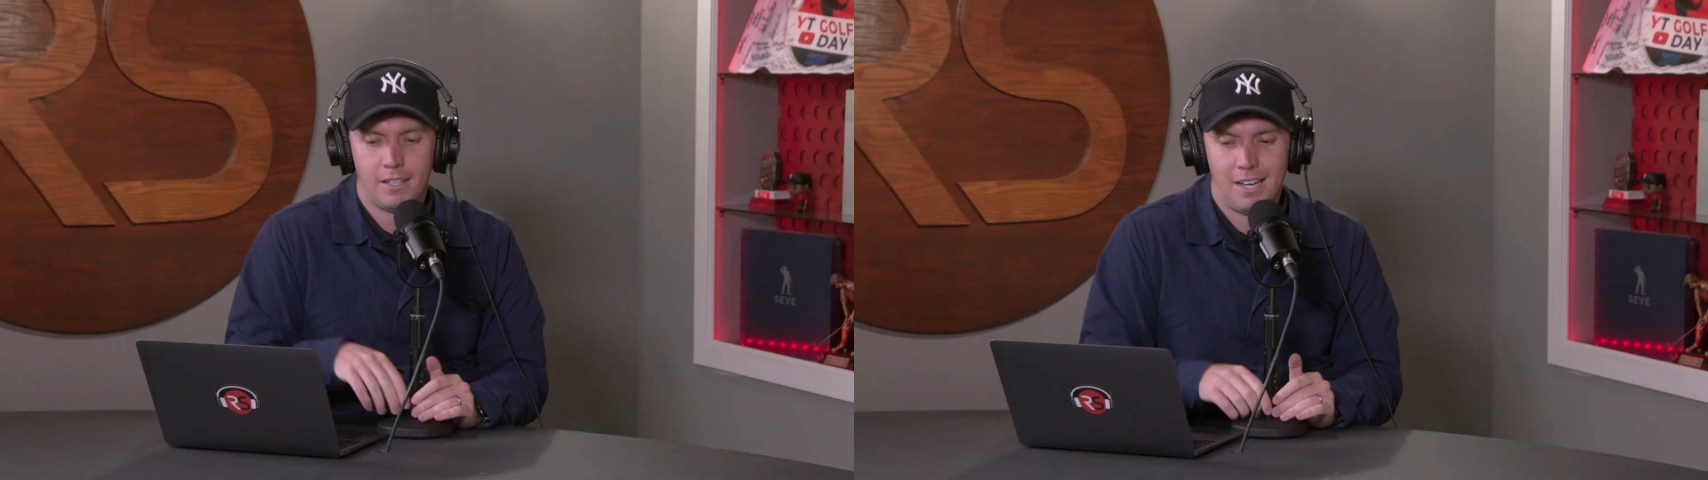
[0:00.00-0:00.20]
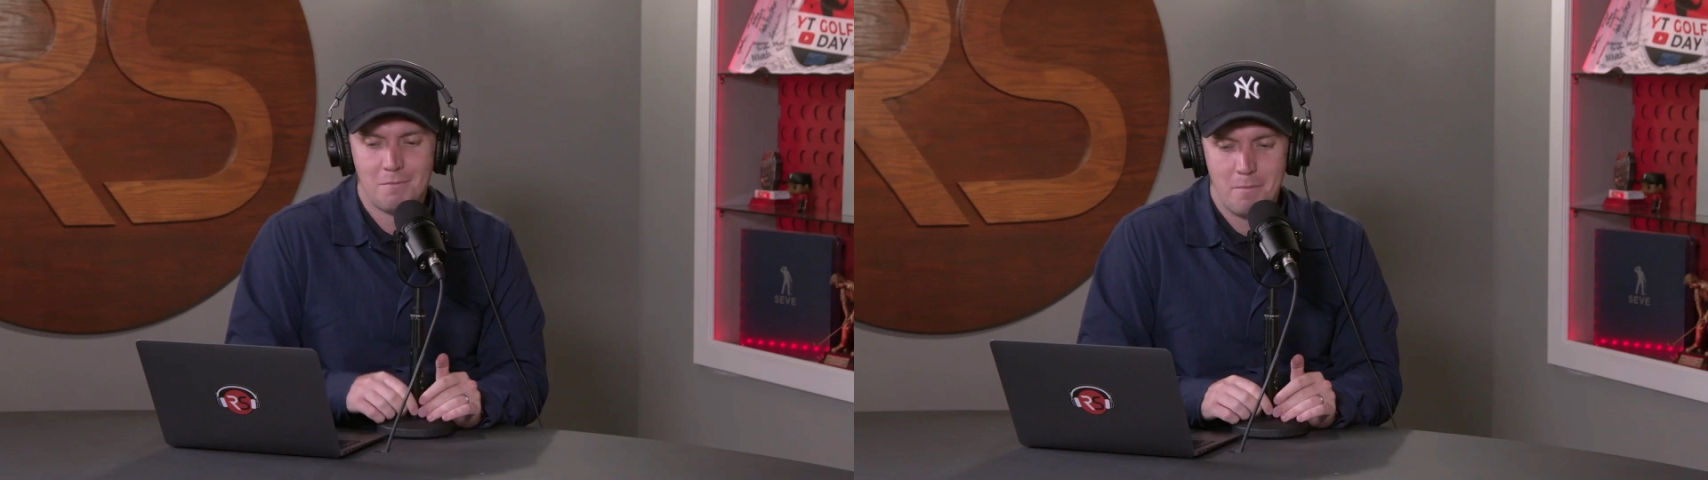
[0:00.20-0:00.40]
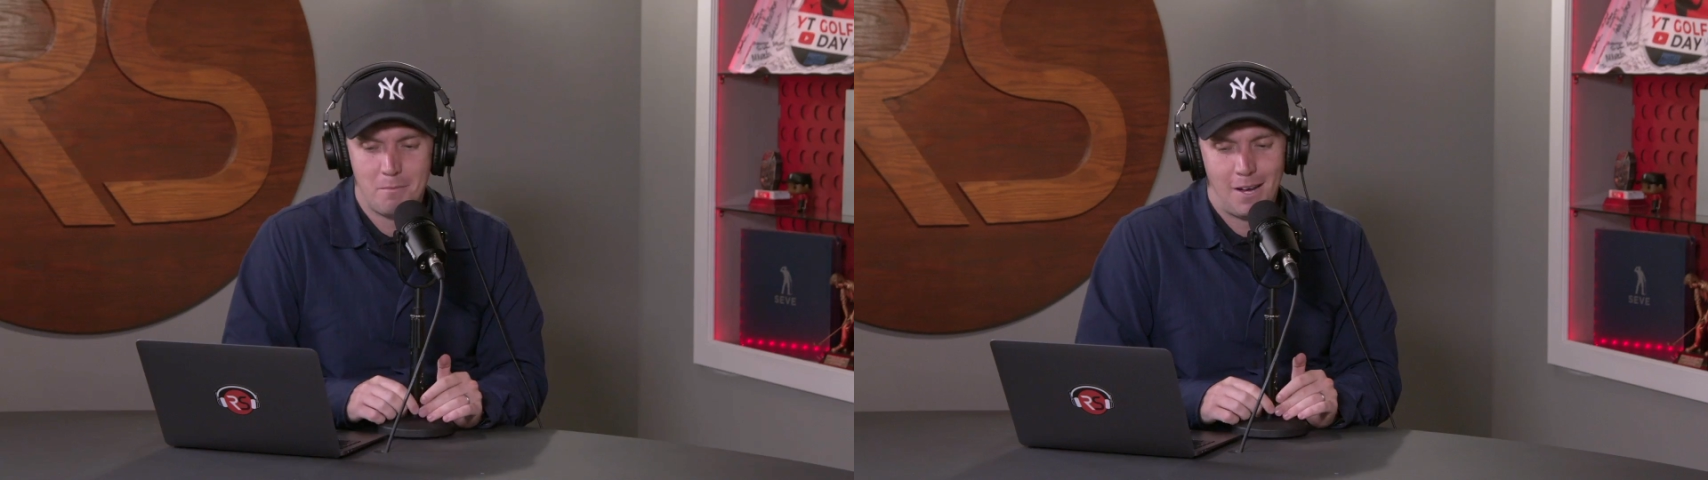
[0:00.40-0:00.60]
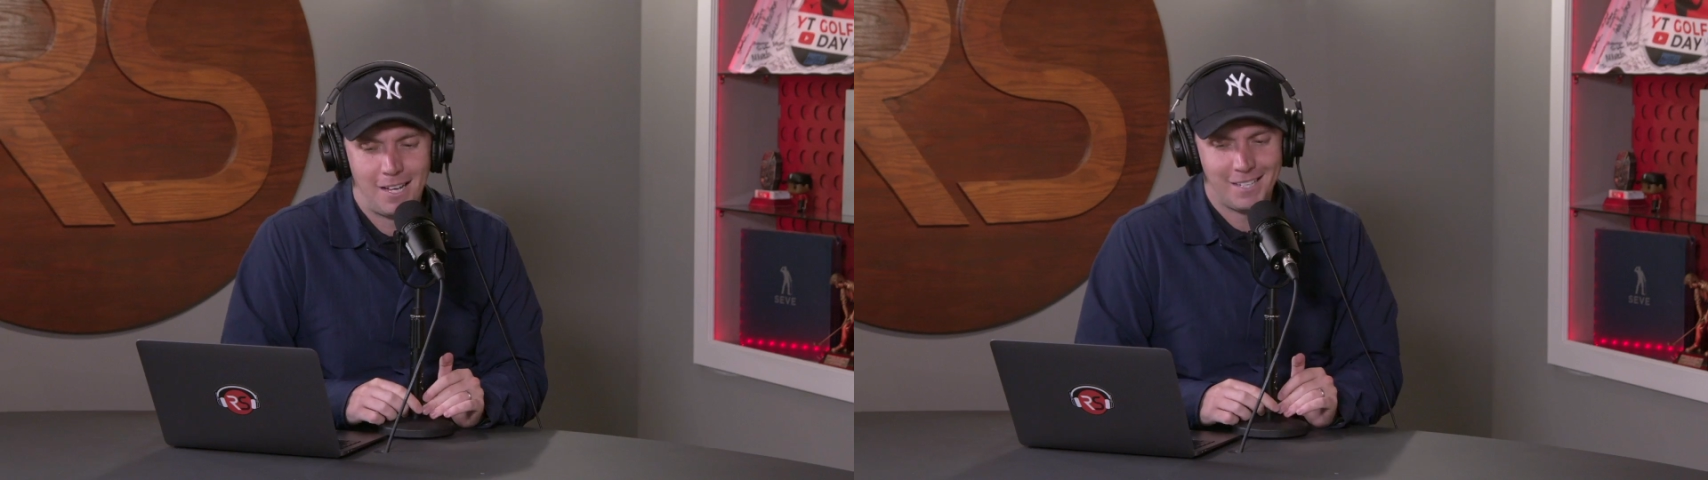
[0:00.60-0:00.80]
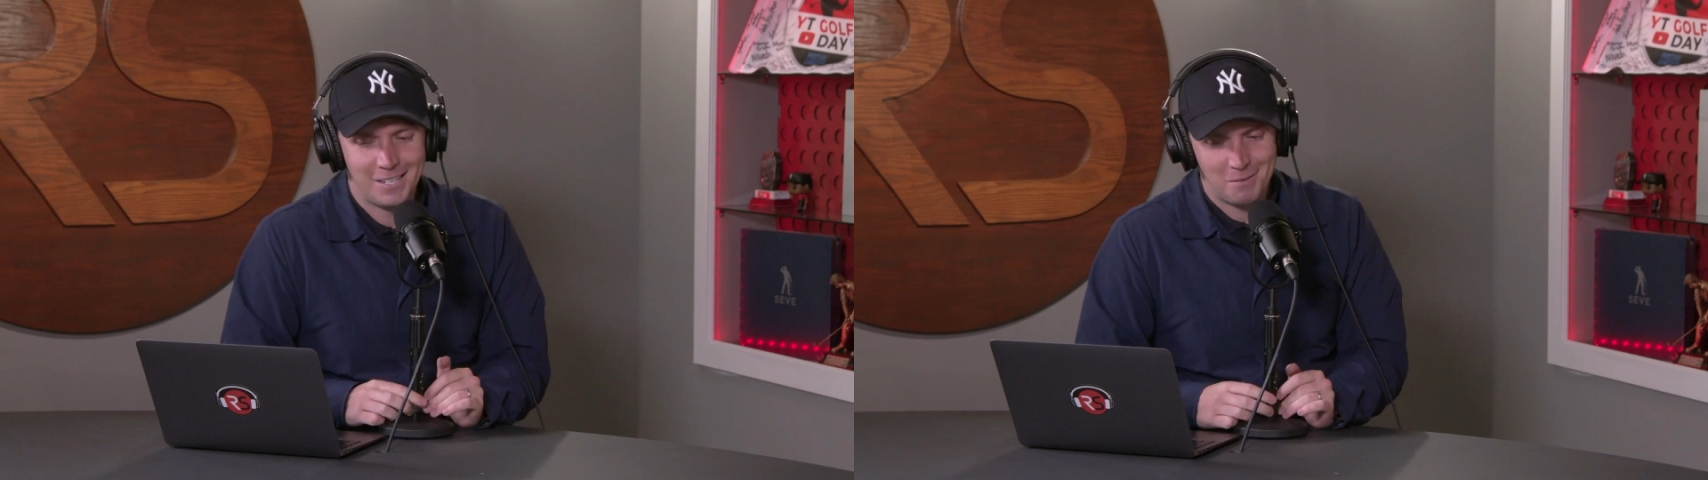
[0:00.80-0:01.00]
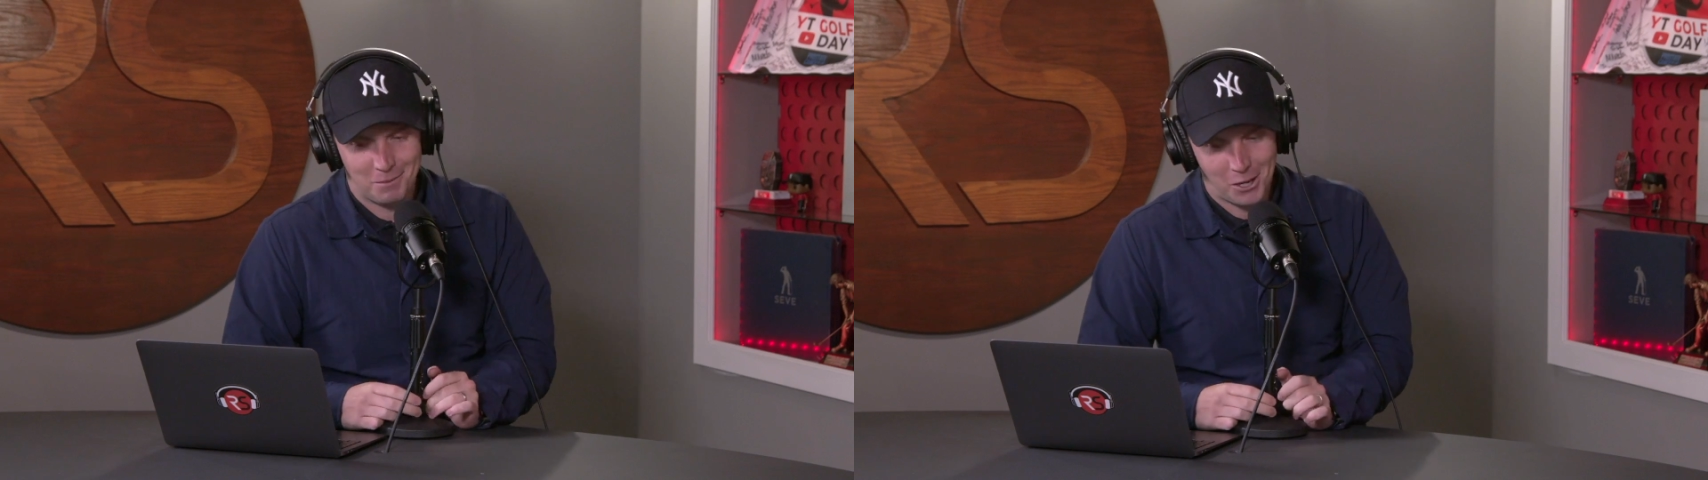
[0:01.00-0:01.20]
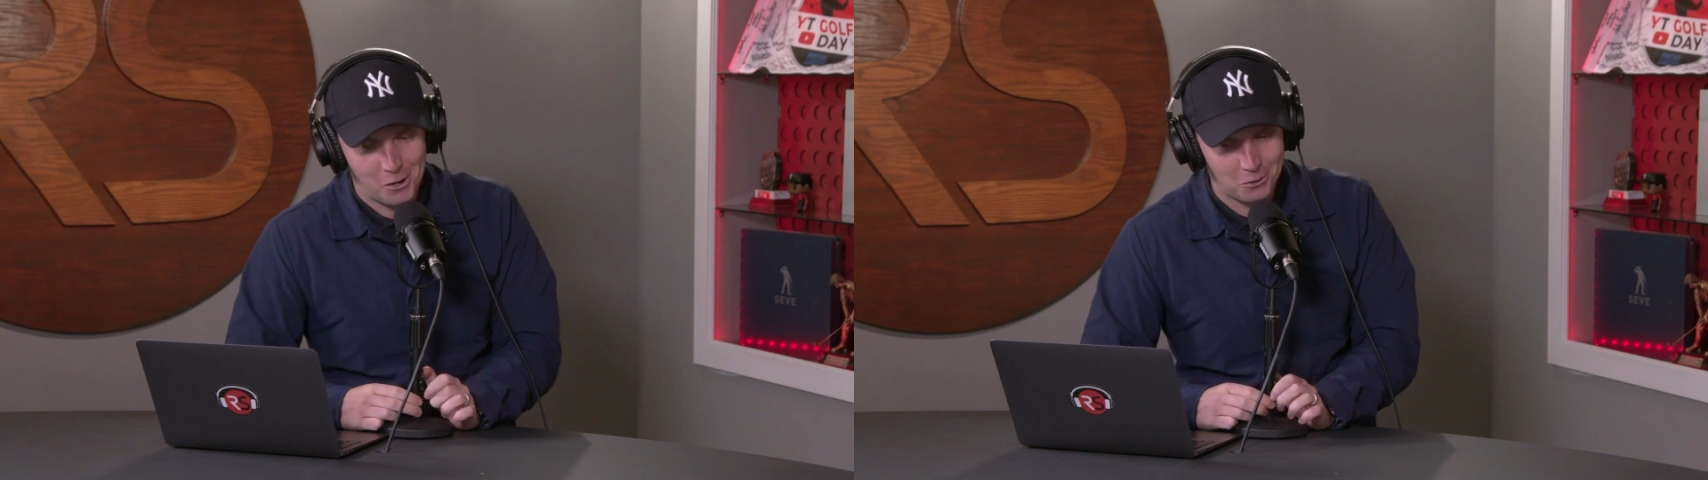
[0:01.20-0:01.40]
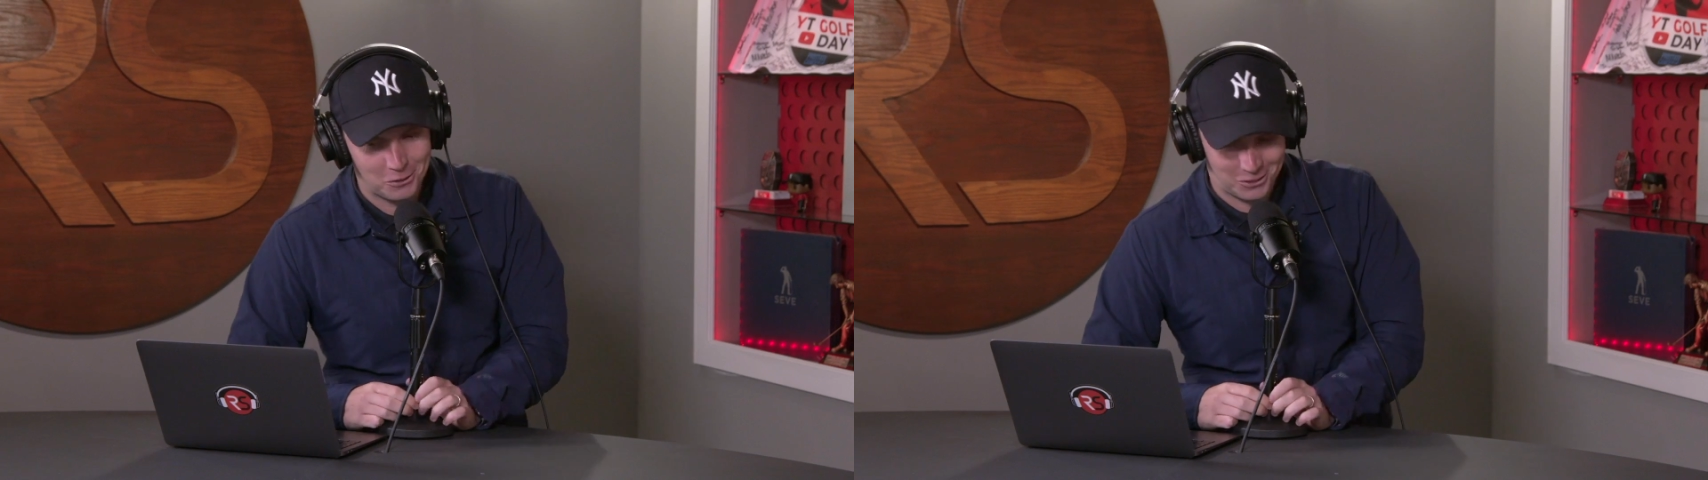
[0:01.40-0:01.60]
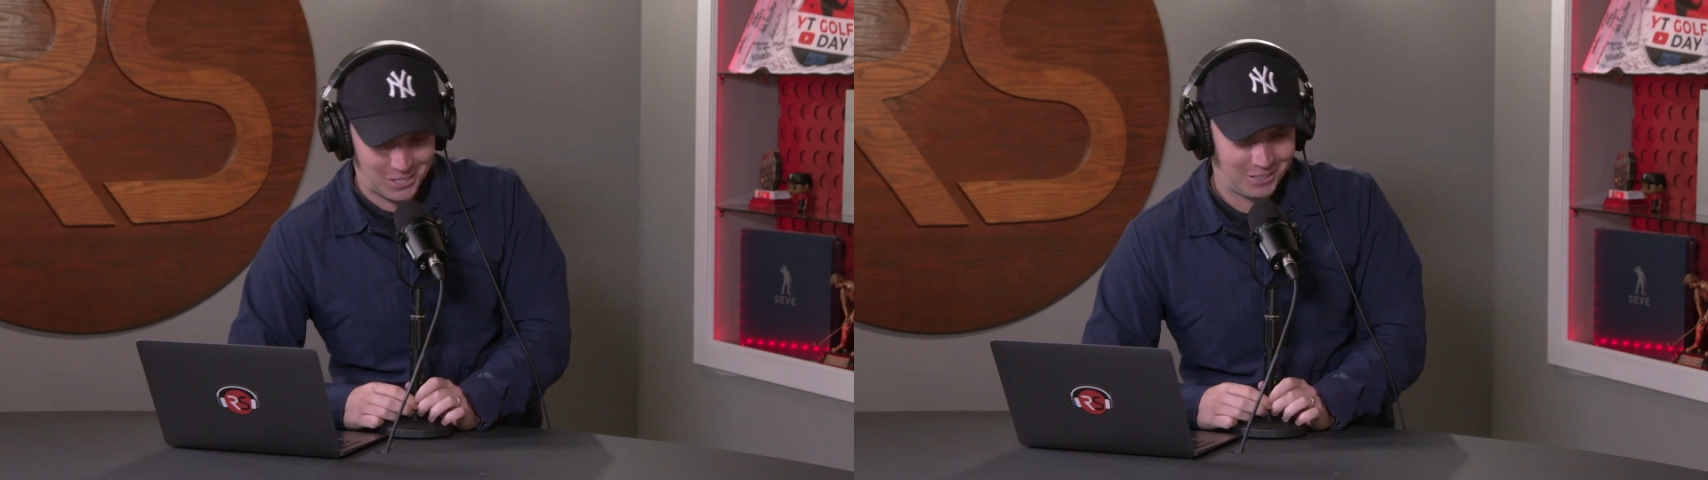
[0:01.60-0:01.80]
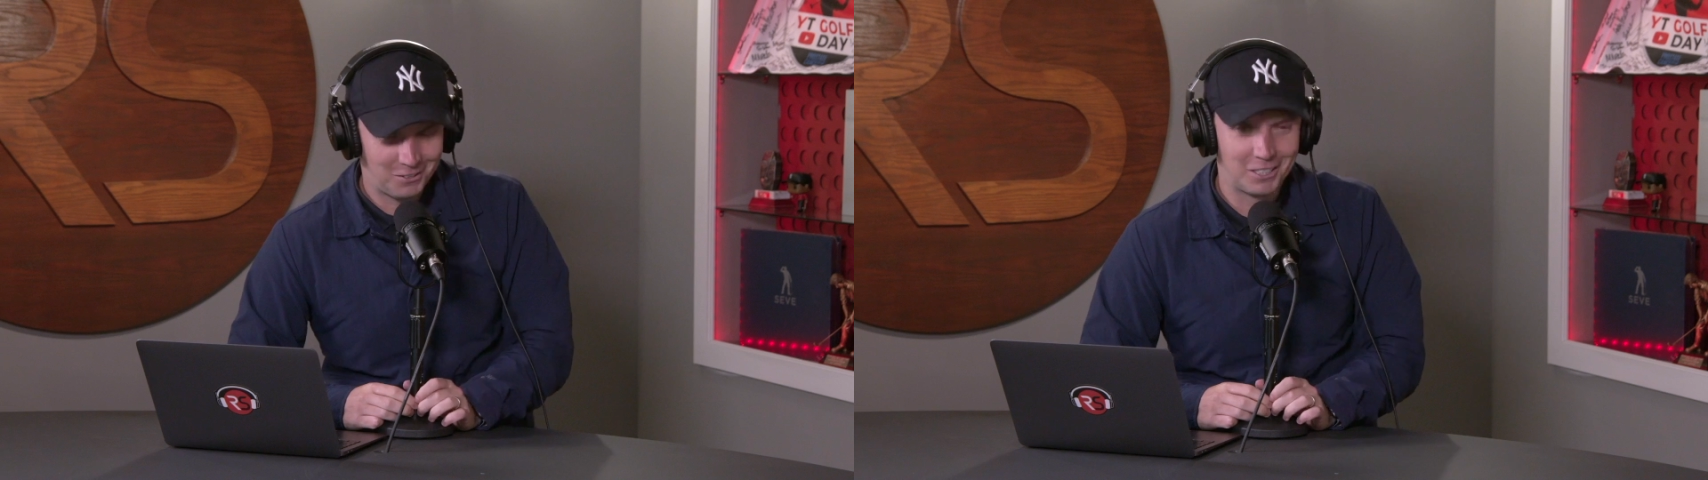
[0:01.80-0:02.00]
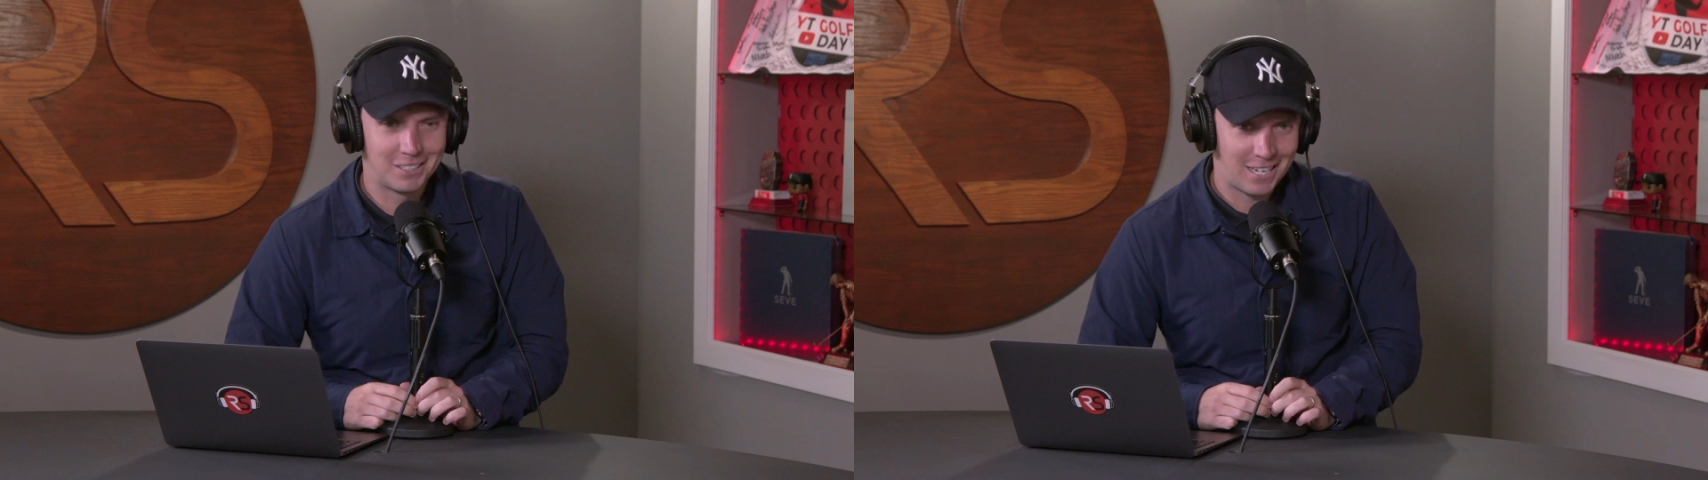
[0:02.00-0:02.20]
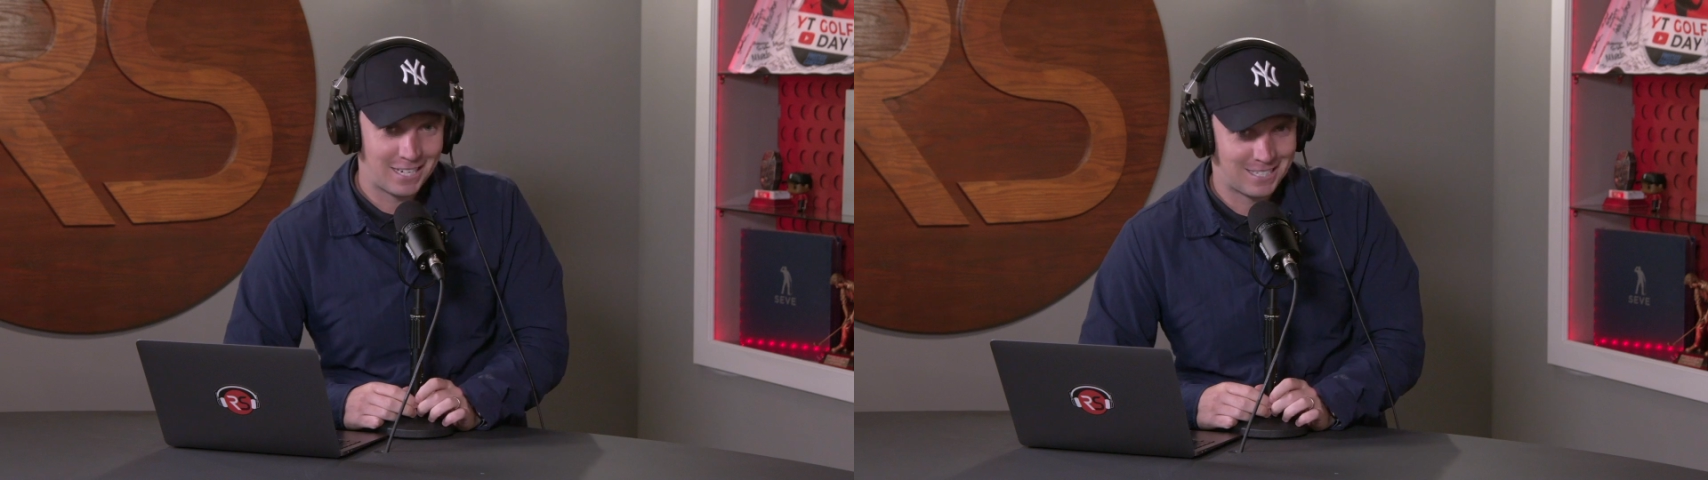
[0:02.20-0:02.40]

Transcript: I remember my code still, I'm not going to say it,